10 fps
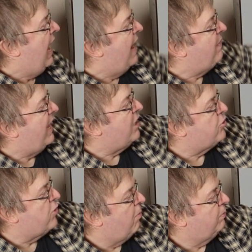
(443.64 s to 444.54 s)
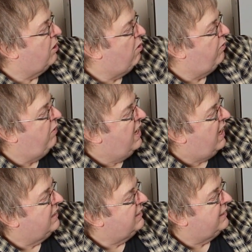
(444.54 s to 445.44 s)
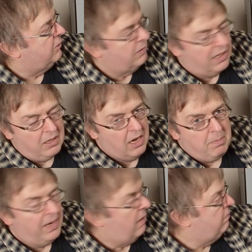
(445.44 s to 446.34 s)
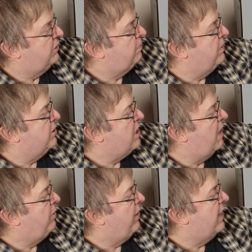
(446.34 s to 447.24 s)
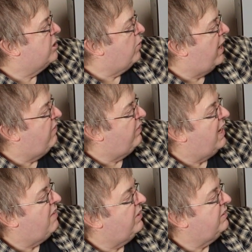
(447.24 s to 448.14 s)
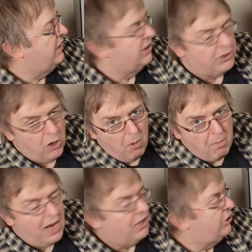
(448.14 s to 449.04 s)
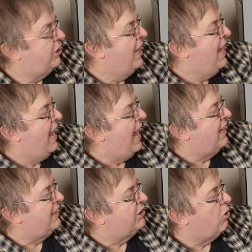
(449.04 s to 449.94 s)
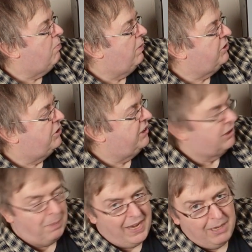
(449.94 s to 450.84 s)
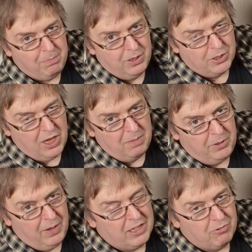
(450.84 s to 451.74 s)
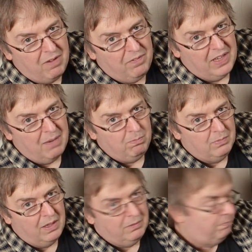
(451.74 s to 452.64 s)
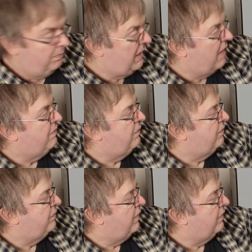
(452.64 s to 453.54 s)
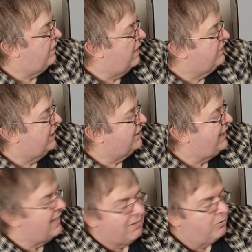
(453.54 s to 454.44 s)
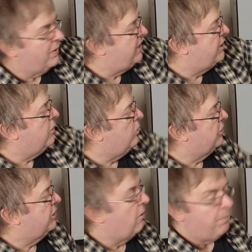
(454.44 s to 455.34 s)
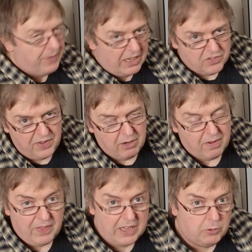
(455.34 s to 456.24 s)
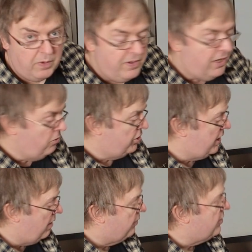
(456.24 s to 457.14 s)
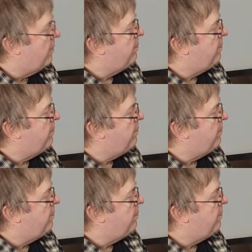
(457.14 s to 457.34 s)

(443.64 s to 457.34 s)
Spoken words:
And that drops off until it becomes, by the time you get to f11, it's not much, and it's almost disappeared by the time you get to f11, f16, f22 or so. That's fair enough. That's with no shift.